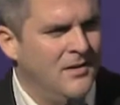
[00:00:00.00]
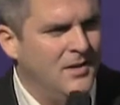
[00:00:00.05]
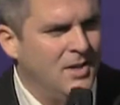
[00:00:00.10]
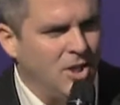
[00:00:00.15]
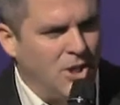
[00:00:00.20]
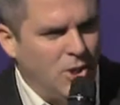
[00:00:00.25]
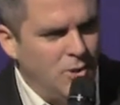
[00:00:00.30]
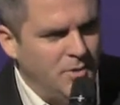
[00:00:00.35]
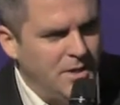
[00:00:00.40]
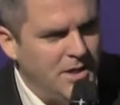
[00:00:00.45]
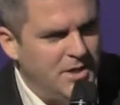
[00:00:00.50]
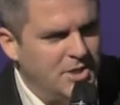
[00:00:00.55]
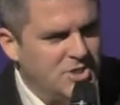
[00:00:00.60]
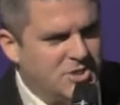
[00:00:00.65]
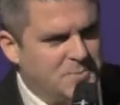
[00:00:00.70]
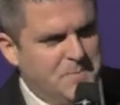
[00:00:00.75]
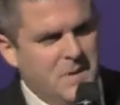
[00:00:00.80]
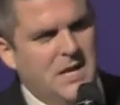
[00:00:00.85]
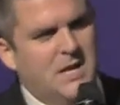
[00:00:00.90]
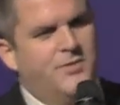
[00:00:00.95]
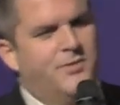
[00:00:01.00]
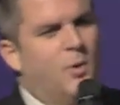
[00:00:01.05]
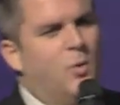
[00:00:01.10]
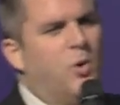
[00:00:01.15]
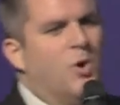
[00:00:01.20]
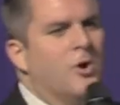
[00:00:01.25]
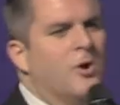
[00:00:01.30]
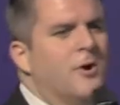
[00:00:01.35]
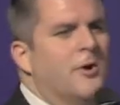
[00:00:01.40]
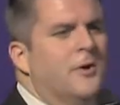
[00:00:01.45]
You need to speak the
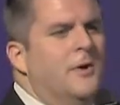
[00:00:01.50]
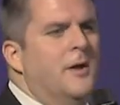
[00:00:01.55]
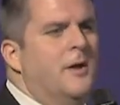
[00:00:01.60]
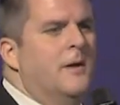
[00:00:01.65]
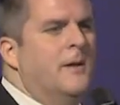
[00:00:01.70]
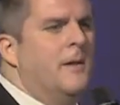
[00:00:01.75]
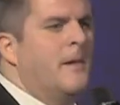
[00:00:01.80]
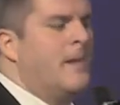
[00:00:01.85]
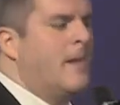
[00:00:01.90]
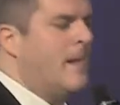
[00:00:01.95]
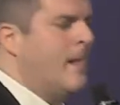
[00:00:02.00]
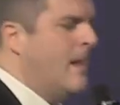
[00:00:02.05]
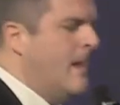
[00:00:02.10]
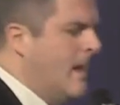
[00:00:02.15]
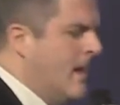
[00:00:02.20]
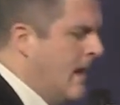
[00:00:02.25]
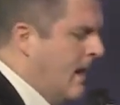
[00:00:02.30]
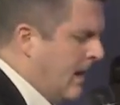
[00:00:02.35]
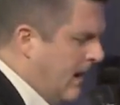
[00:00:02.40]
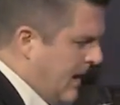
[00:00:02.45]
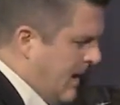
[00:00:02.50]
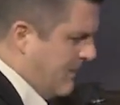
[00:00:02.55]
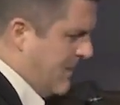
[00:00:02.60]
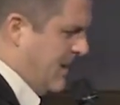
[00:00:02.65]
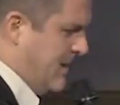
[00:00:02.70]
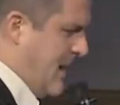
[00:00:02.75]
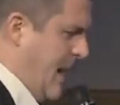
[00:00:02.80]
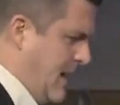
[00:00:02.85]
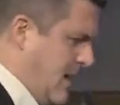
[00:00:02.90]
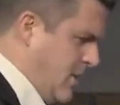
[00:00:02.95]
word. Let me
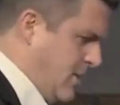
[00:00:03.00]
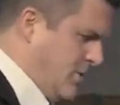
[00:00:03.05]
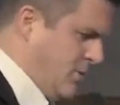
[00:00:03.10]
take you